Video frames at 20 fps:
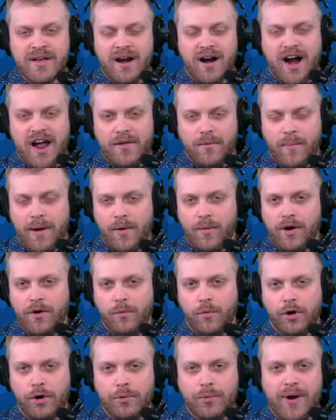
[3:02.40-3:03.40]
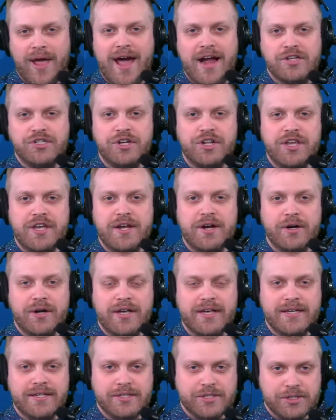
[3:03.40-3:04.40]
All right, my one-word reaction here
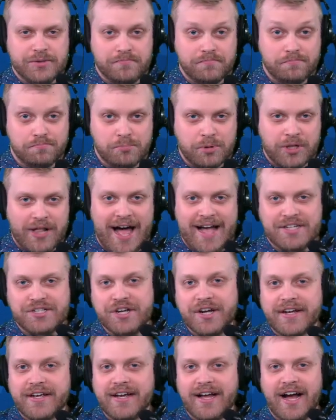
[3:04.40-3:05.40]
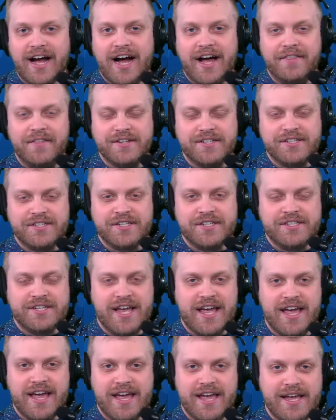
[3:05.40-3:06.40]
is classic. This is
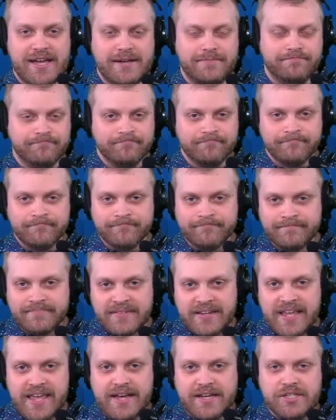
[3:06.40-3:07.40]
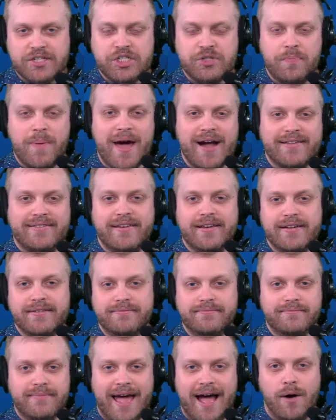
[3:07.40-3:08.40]
a expected
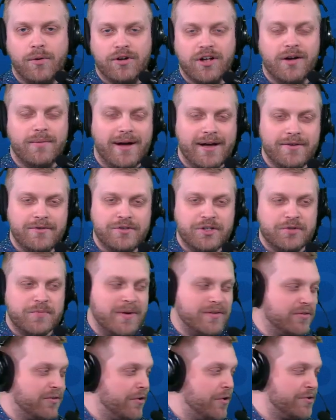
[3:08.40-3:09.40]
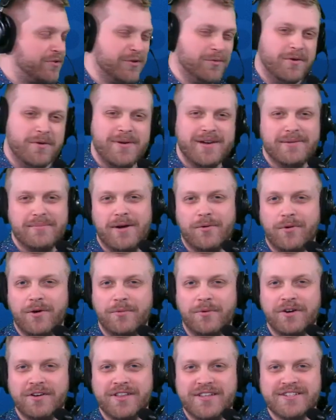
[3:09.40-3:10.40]
outcome. I used expected earlier, so I don't want to make it my
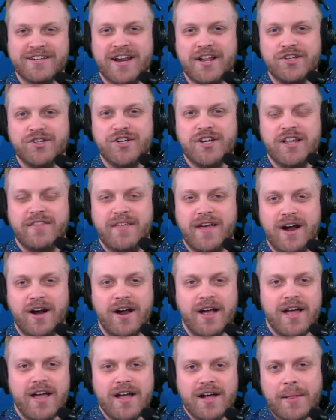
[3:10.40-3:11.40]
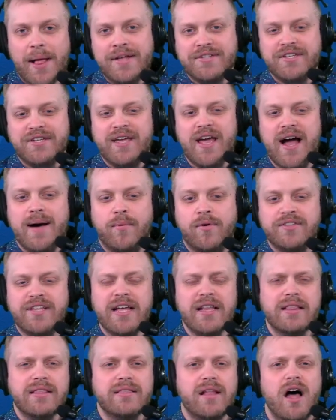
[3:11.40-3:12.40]
one word. That's kind of cheating there. Classic Cowboys.
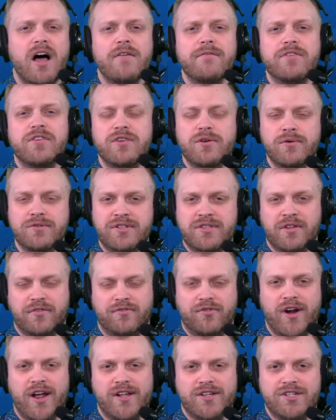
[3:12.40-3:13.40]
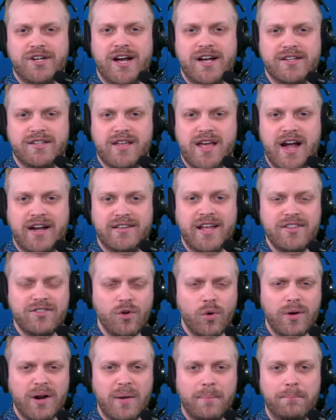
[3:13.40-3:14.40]
They love using the franchise tag. They
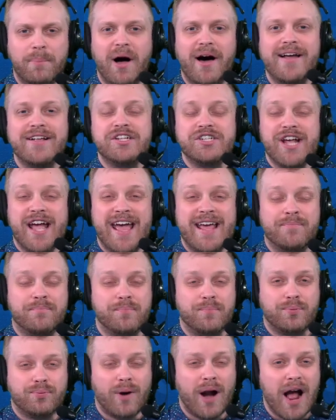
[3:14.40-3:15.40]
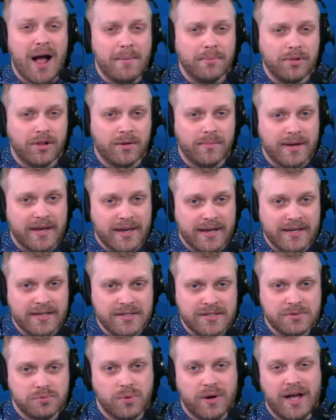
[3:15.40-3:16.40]
do it a bunch, and problem
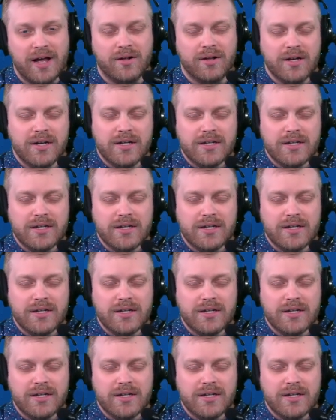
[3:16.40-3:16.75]
is, well...